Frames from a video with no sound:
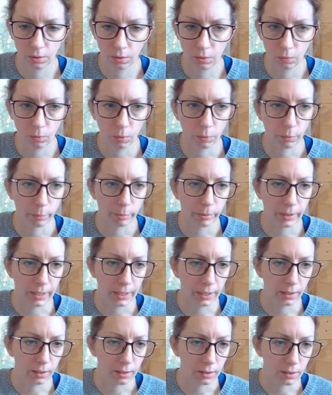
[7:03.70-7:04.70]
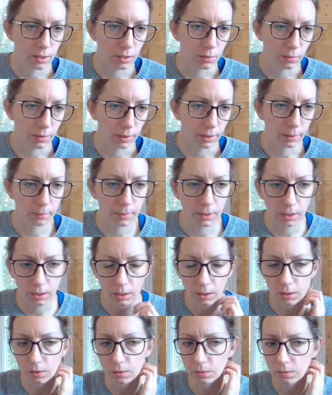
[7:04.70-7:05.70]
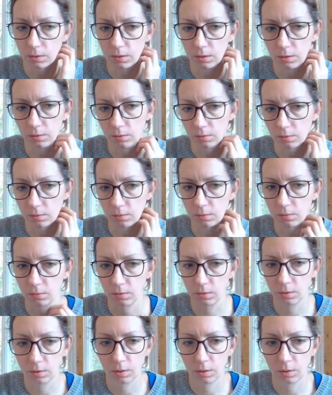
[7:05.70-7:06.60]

what we're planning on doing. I'm going to go to